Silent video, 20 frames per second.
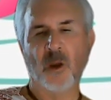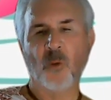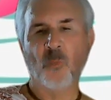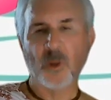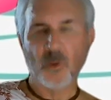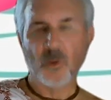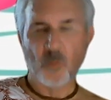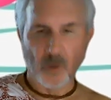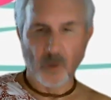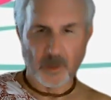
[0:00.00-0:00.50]

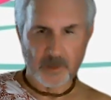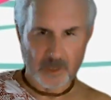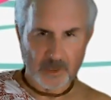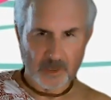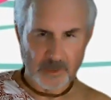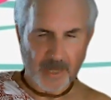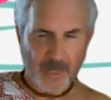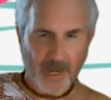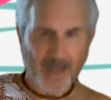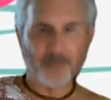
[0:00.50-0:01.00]
We want
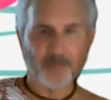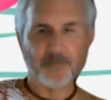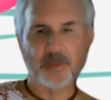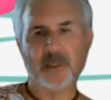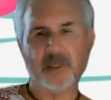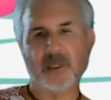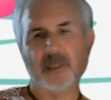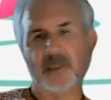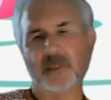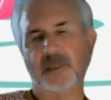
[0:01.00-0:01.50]
his
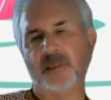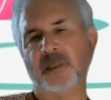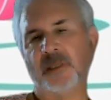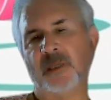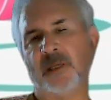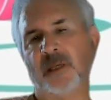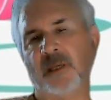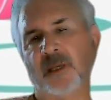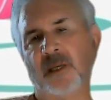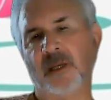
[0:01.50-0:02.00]
happiness.